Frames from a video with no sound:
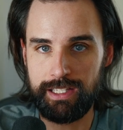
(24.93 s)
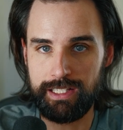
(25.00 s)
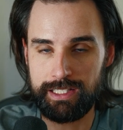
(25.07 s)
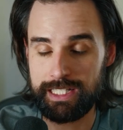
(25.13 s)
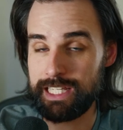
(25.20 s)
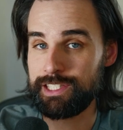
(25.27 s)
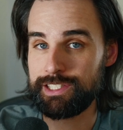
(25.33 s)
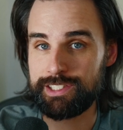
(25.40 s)

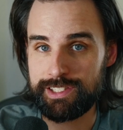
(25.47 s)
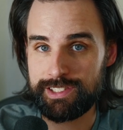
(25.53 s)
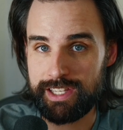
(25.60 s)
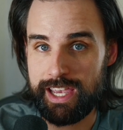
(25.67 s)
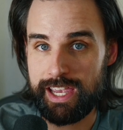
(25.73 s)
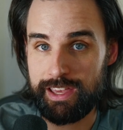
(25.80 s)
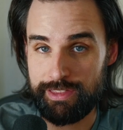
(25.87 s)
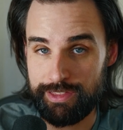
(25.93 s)
Needless to
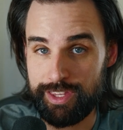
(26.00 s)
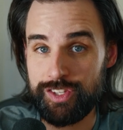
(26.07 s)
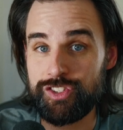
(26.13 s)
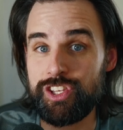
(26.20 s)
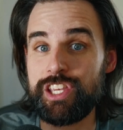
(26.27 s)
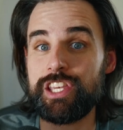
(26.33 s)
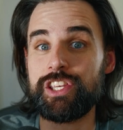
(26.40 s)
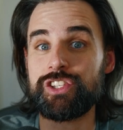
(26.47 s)
say, this
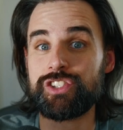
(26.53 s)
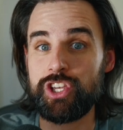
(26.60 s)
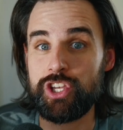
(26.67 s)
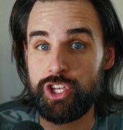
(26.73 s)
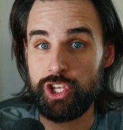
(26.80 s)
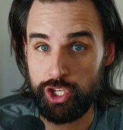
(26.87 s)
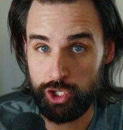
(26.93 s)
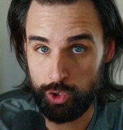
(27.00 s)
is
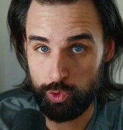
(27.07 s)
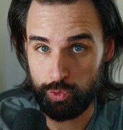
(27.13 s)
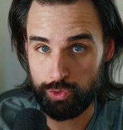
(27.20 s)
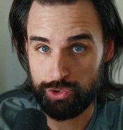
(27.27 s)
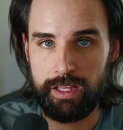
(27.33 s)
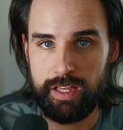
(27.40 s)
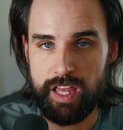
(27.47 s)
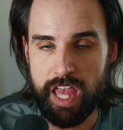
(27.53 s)

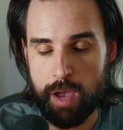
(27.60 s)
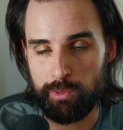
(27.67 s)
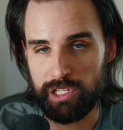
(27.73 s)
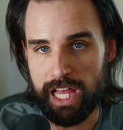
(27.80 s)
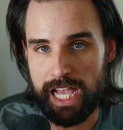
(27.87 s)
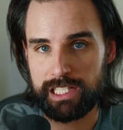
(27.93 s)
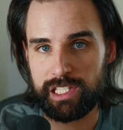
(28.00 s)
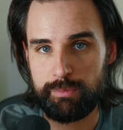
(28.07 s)
huge and will
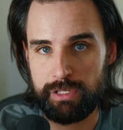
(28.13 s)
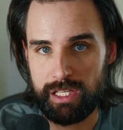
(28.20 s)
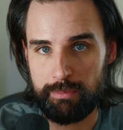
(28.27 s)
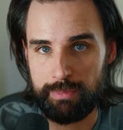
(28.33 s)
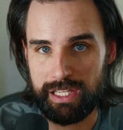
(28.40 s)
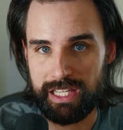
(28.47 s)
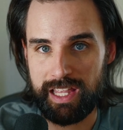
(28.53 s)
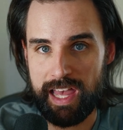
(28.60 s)
likely be a
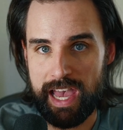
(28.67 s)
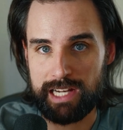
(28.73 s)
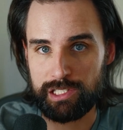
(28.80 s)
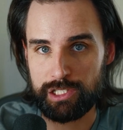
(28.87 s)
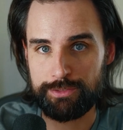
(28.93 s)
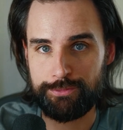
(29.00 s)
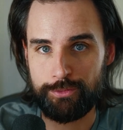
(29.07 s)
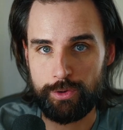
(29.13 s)
big
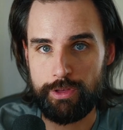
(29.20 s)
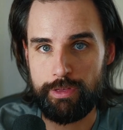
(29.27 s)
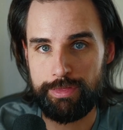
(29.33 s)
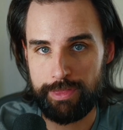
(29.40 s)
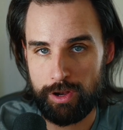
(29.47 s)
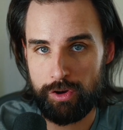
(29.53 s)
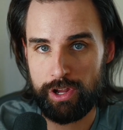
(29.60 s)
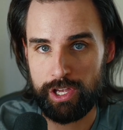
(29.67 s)
catalyst for
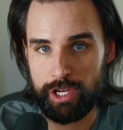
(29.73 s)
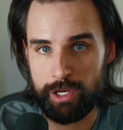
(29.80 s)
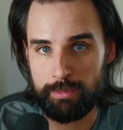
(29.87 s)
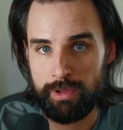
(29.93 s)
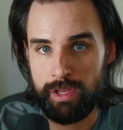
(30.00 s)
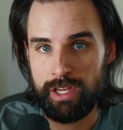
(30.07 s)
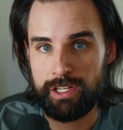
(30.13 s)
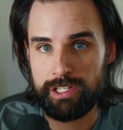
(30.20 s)
Ethereum
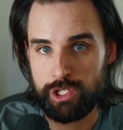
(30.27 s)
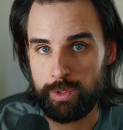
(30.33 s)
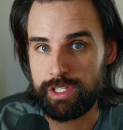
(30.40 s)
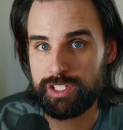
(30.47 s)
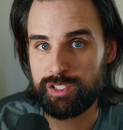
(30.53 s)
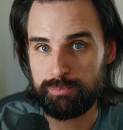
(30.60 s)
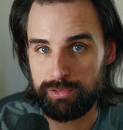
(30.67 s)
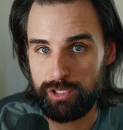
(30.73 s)
to
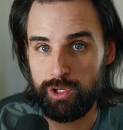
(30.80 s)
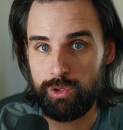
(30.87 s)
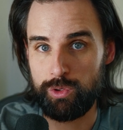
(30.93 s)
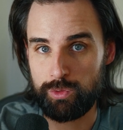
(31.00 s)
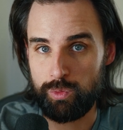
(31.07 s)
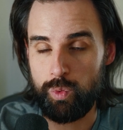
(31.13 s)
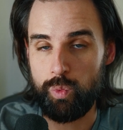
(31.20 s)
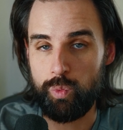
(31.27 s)
explode
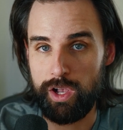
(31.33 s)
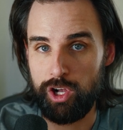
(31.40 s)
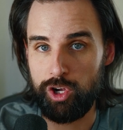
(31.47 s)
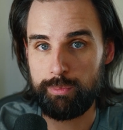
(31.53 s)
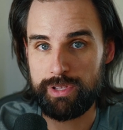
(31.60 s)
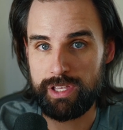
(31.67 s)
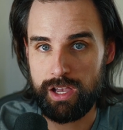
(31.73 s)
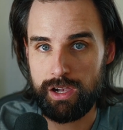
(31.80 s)
well
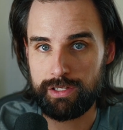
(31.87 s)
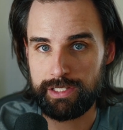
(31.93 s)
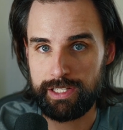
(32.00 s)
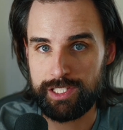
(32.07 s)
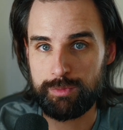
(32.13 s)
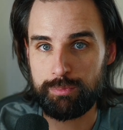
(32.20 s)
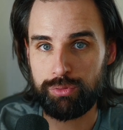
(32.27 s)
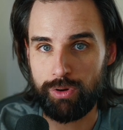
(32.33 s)
beyond
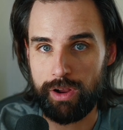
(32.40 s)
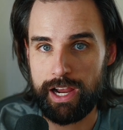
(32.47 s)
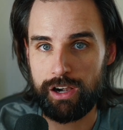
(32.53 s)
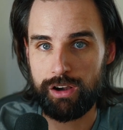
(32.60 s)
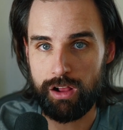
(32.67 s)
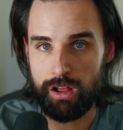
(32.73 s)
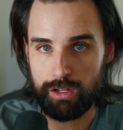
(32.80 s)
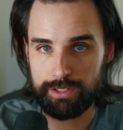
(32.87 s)
its prior
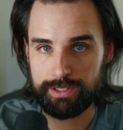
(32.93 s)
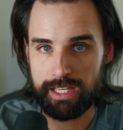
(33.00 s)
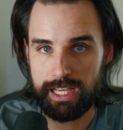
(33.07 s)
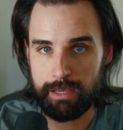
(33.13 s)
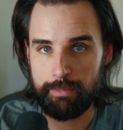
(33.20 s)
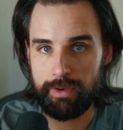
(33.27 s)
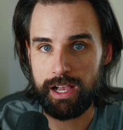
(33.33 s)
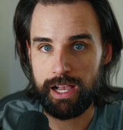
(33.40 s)
all
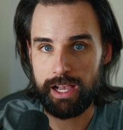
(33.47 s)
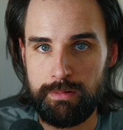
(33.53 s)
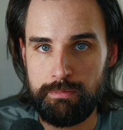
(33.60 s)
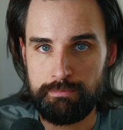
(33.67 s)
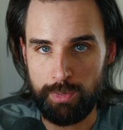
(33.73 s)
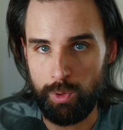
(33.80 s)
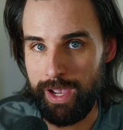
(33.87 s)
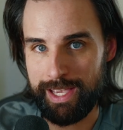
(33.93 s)
time high.
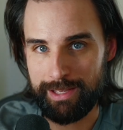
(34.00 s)
But wait,